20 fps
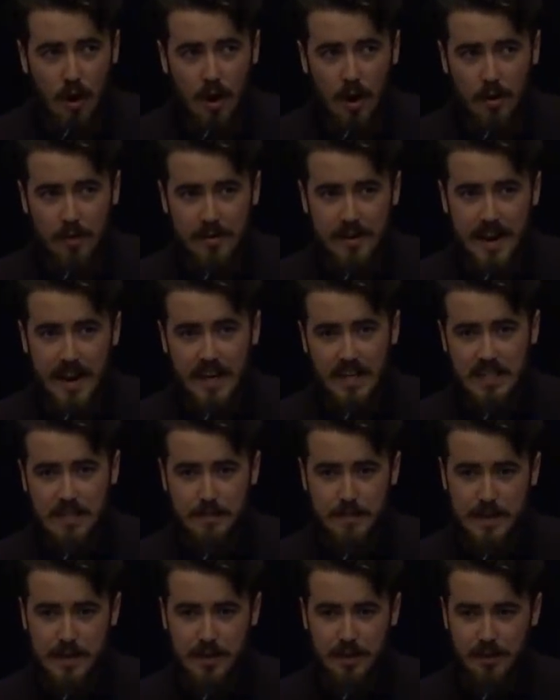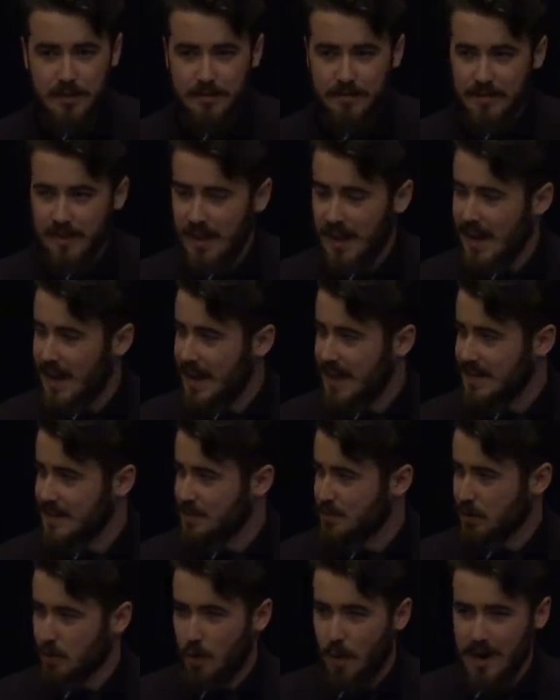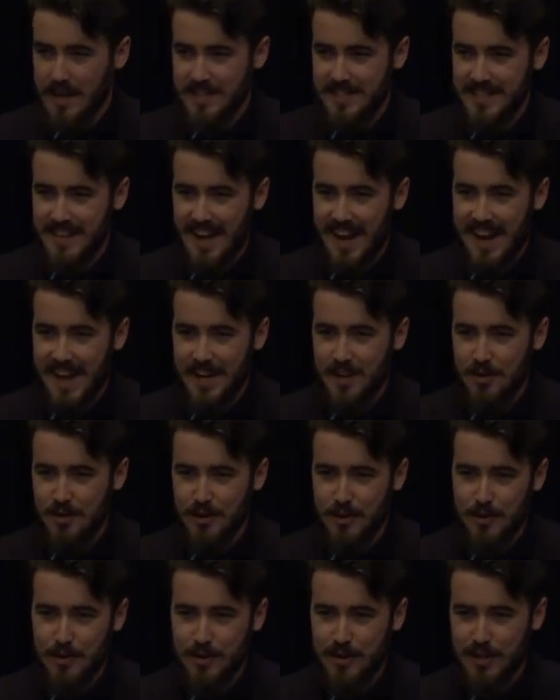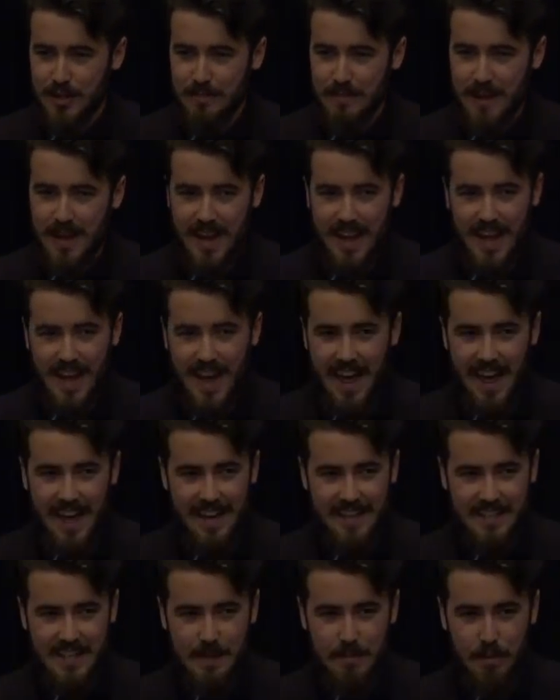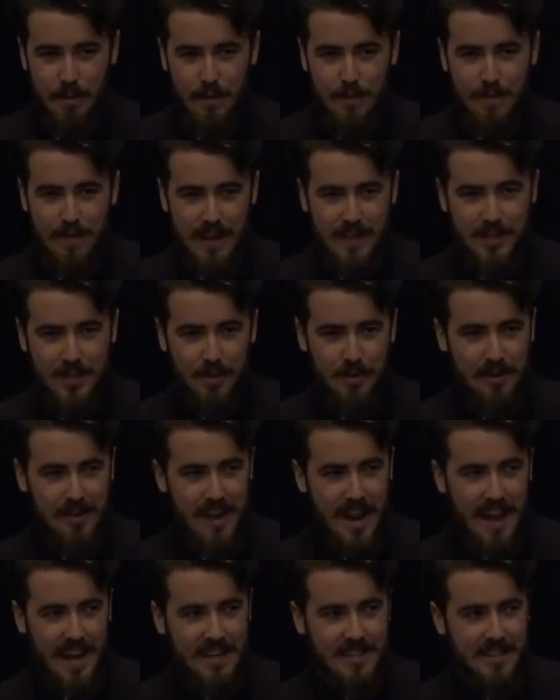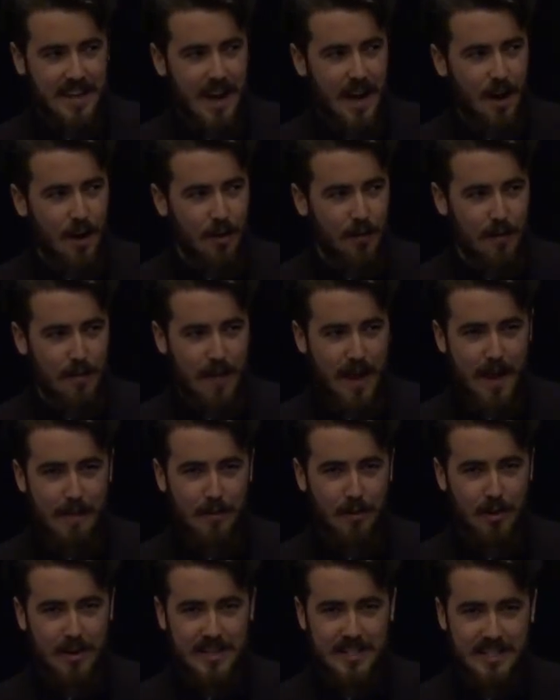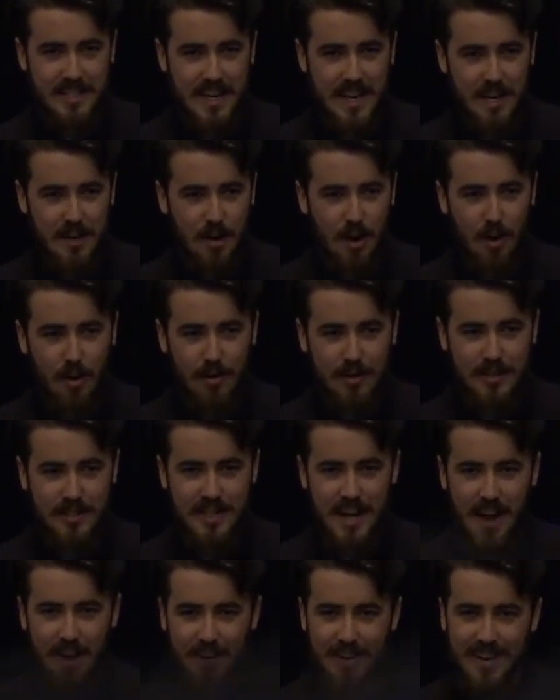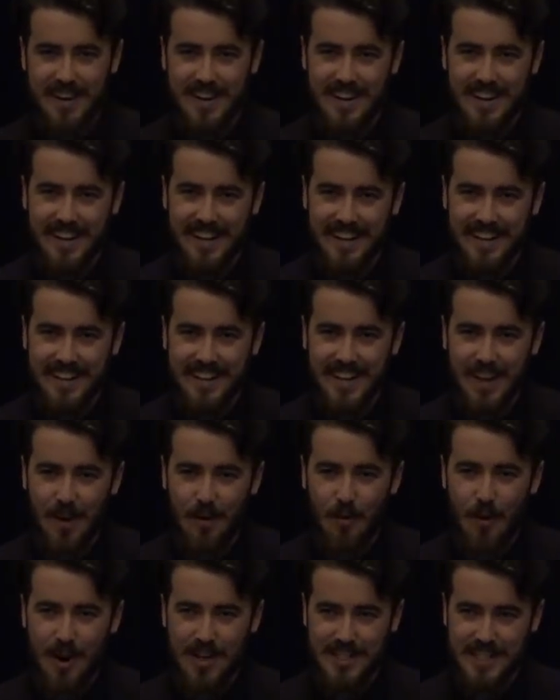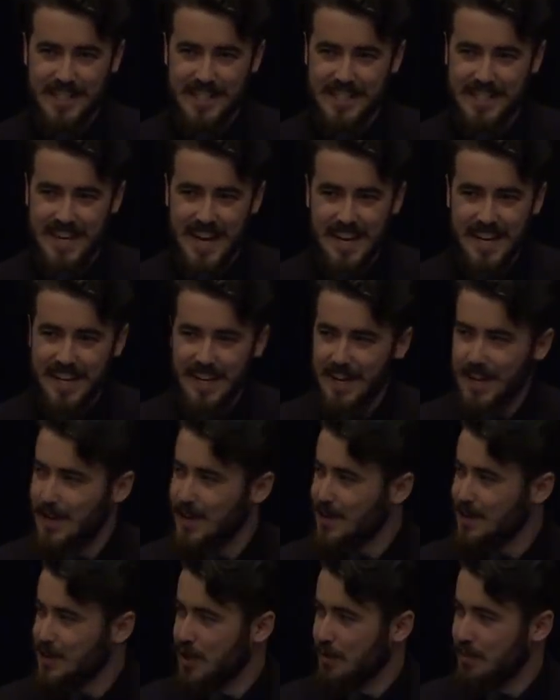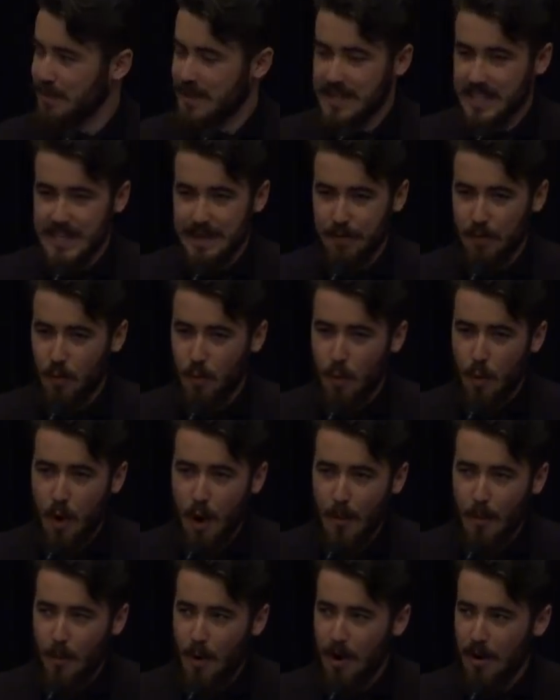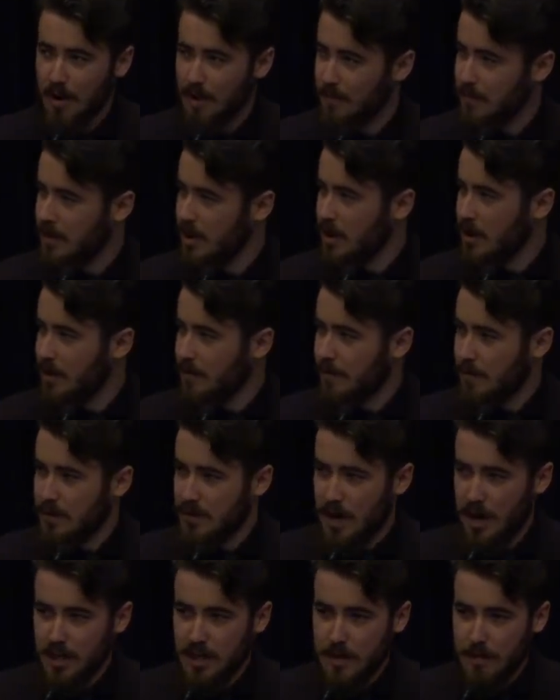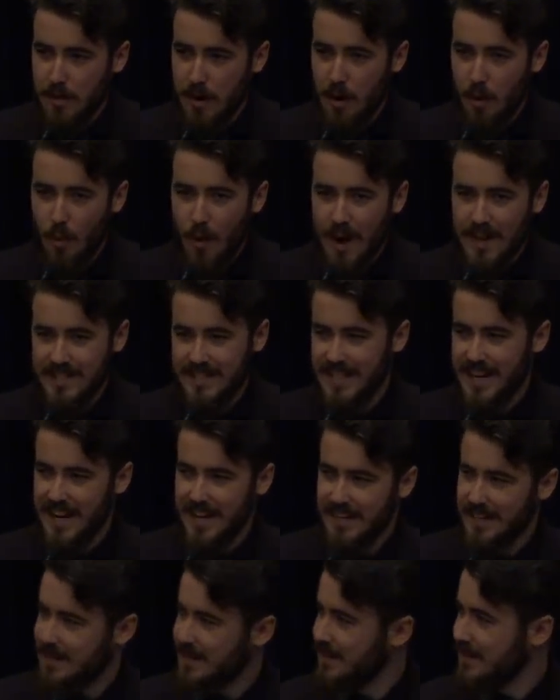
our next speaker has requested I introduce him as a professor in exile from Evergreen State College down in Washington State. So please give a warm welcome for Dr. Bret Weinstein.